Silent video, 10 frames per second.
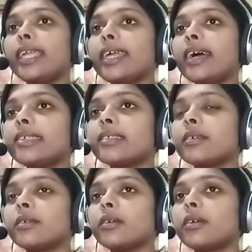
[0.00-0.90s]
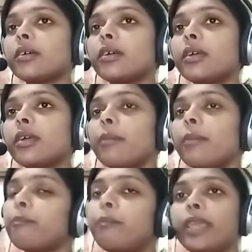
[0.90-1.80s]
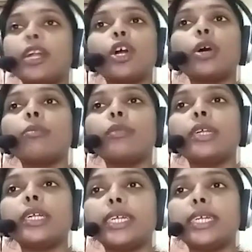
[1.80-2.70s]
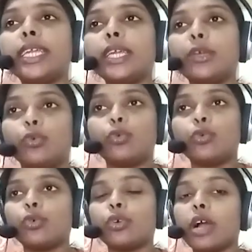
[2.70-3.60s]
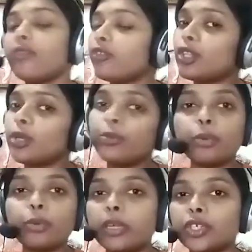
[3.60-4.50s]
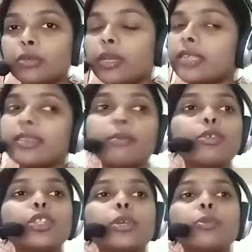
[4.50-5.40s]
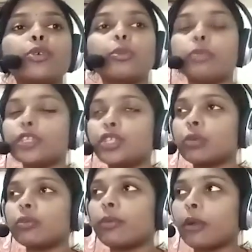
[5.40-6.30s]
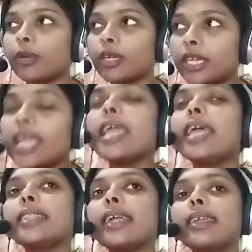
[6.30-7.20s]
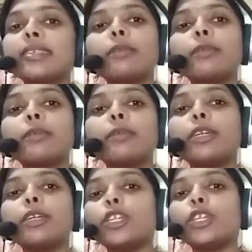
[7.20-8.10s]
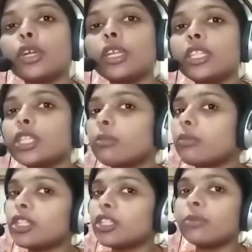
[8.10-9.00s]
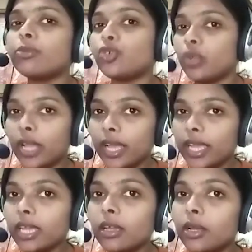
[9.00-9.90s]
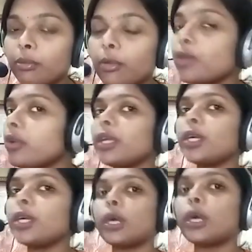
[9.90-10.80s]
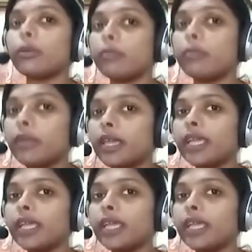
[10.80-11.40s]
it has become due after the forfeiture. For example, the forfeiture of the property that has been done in the month of July, but we are coming